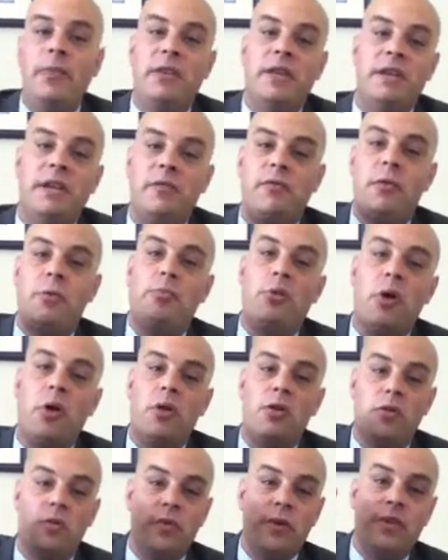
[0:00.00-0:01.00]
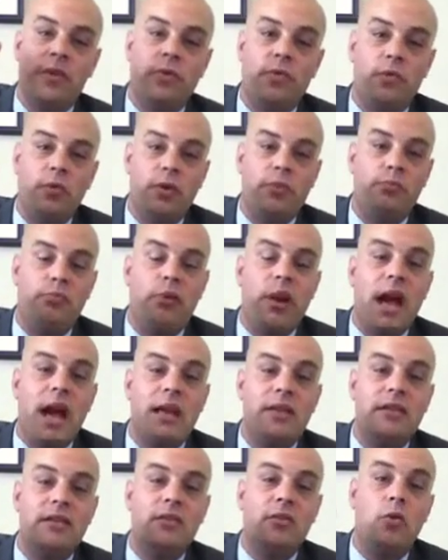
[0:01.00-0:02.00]
the different parts with
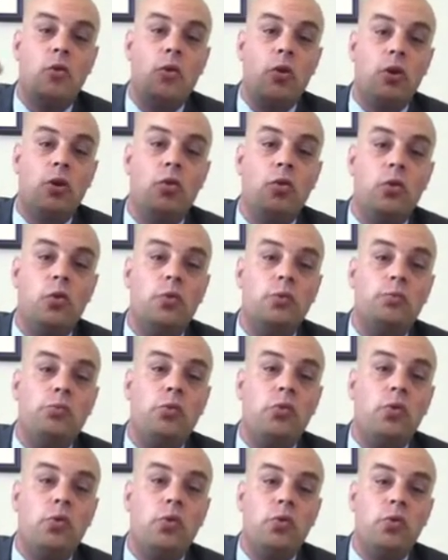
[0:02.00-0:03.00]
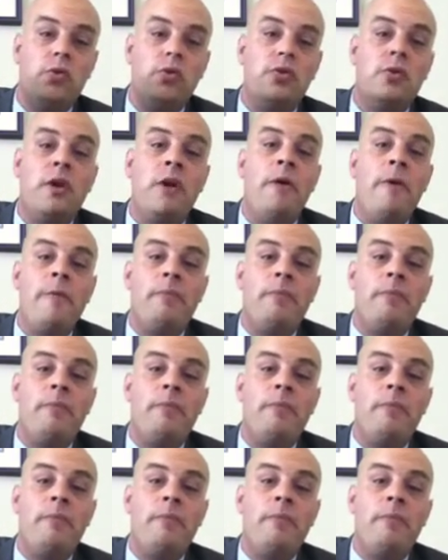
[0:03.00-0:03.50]
brass or gold poles,